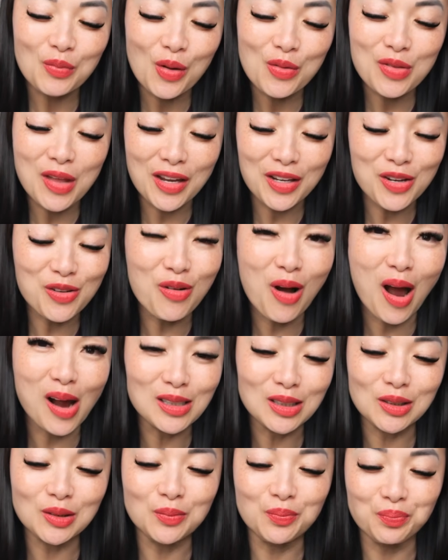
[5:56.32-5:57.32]
Thank you
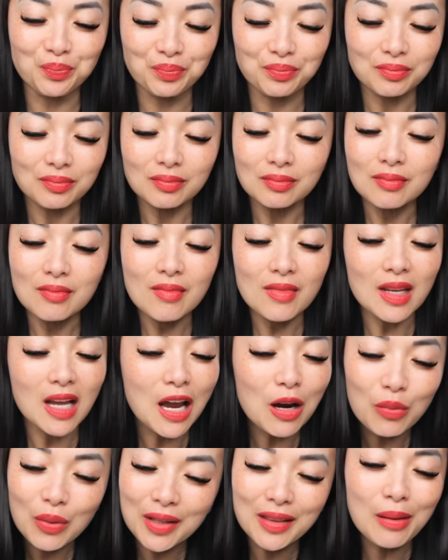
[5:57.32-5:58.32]
guys.
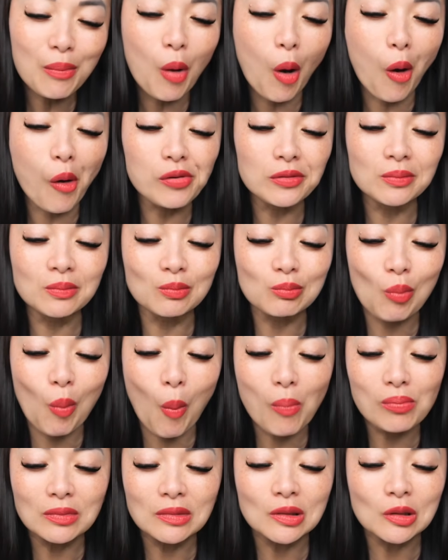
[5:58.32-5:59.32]
I read them all.
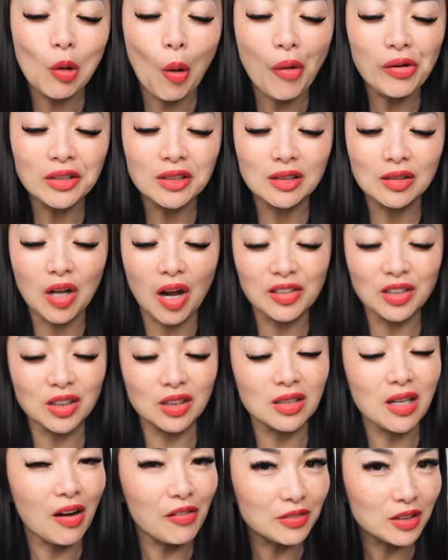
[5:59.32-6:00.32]
I
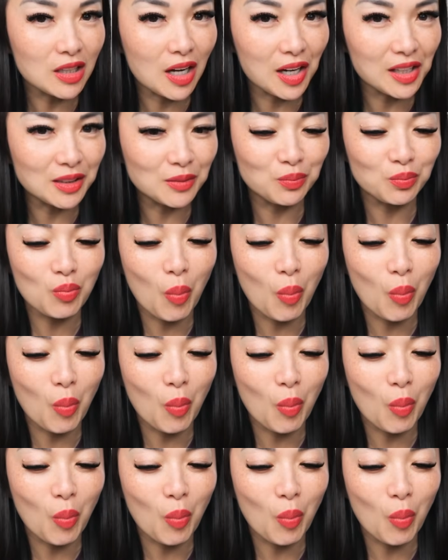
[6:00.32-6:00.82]
just haven't had